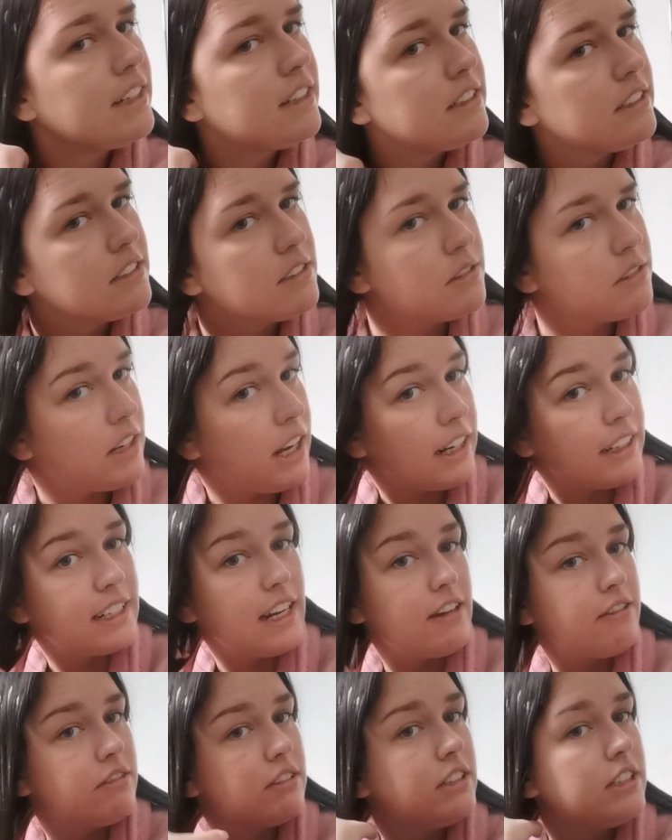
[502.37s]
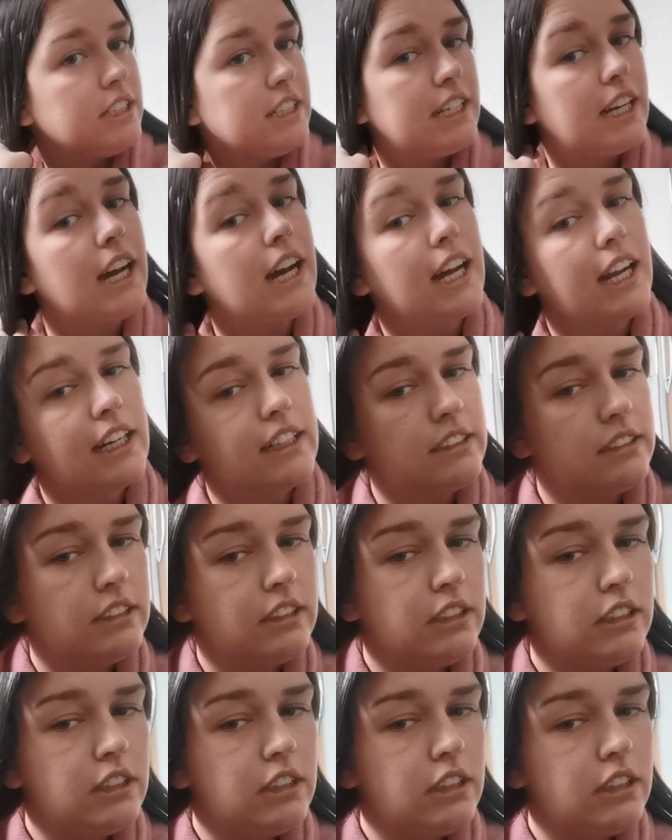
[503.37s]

because I definitely can,